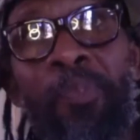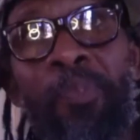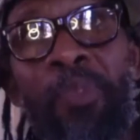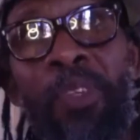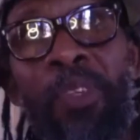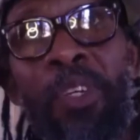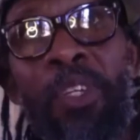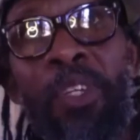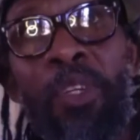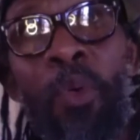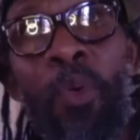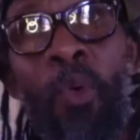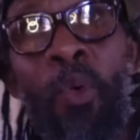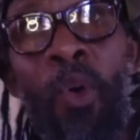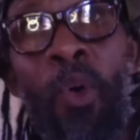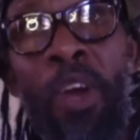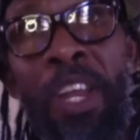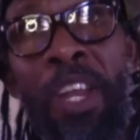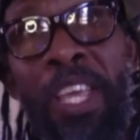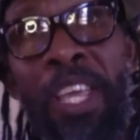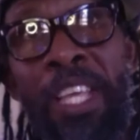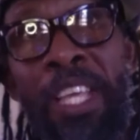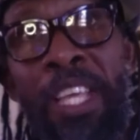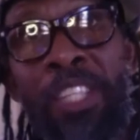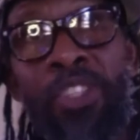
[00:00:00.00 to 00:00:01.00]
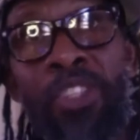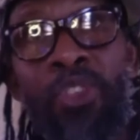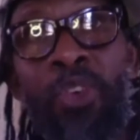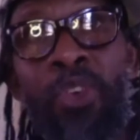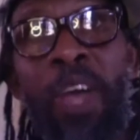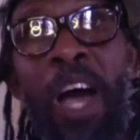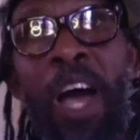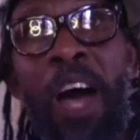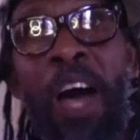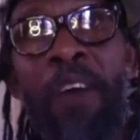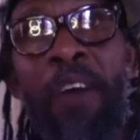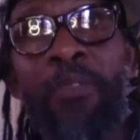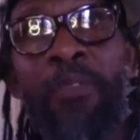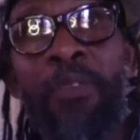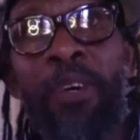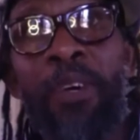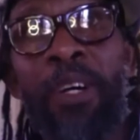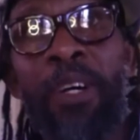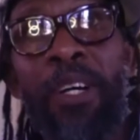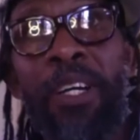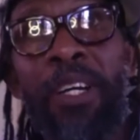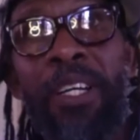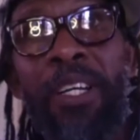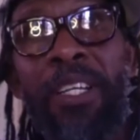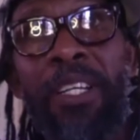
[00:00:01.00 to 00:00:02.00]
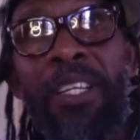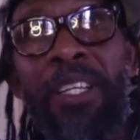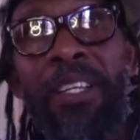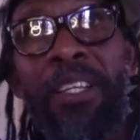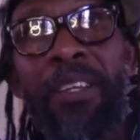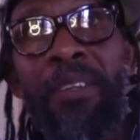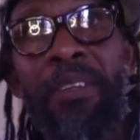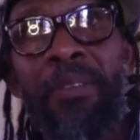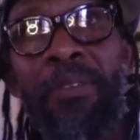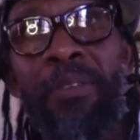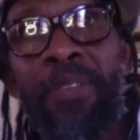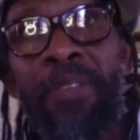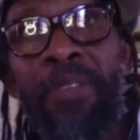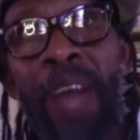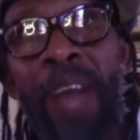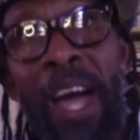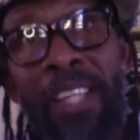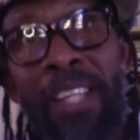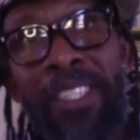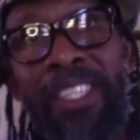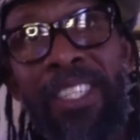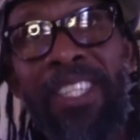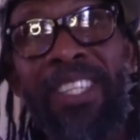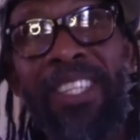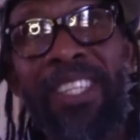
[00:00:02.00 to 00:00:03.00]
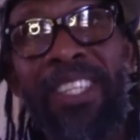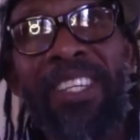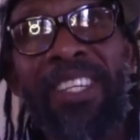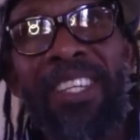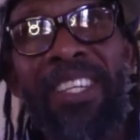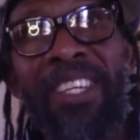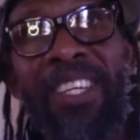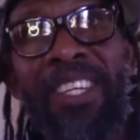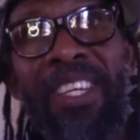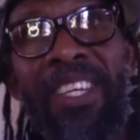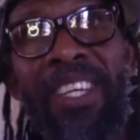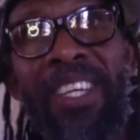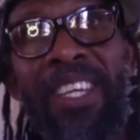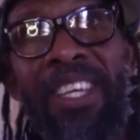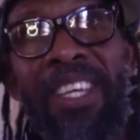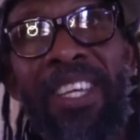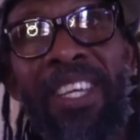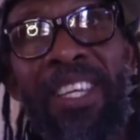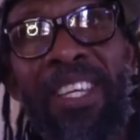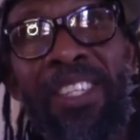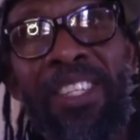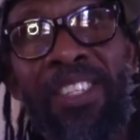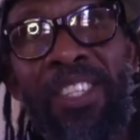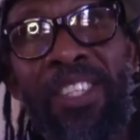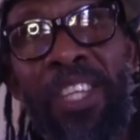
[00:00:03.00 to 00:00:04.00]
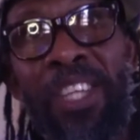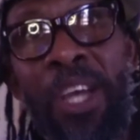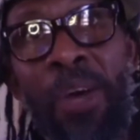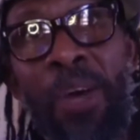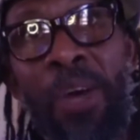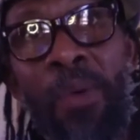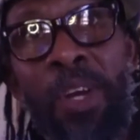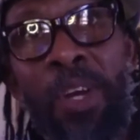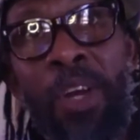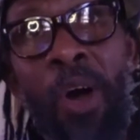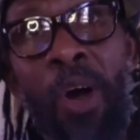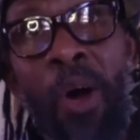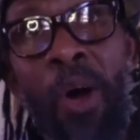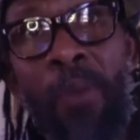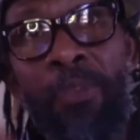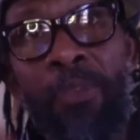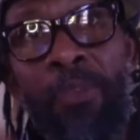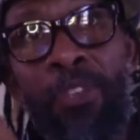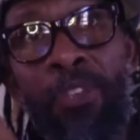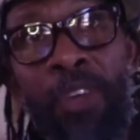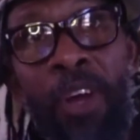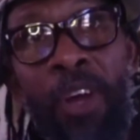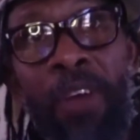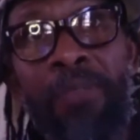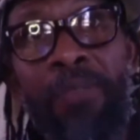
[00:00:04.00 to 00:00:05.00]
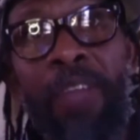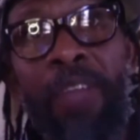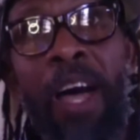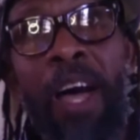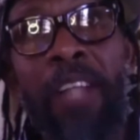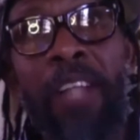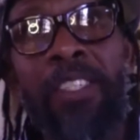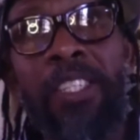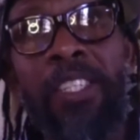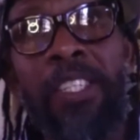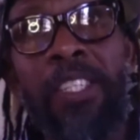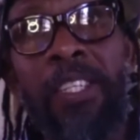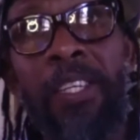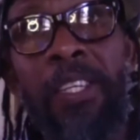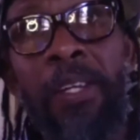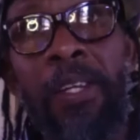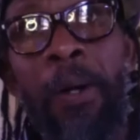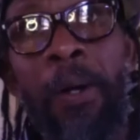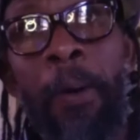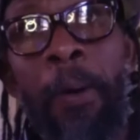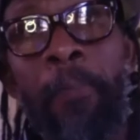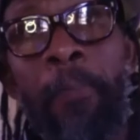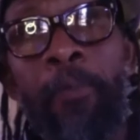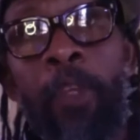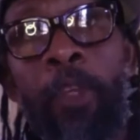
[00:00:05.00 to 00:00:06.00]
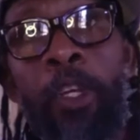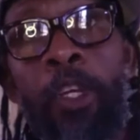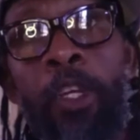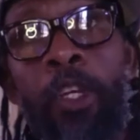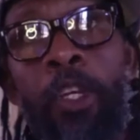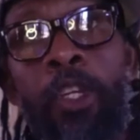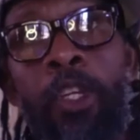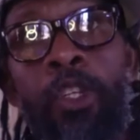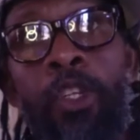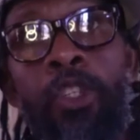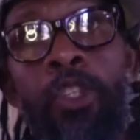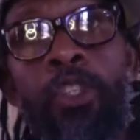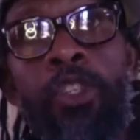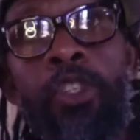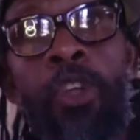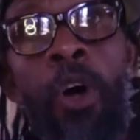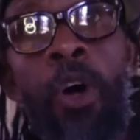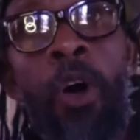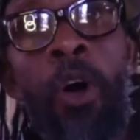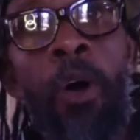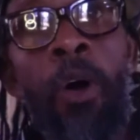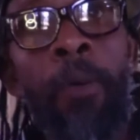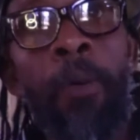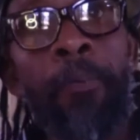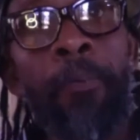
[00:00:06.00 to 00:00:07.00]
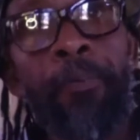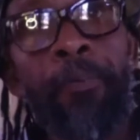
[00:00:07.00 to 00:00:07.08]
the whole history of that is there when you observe that, you know. So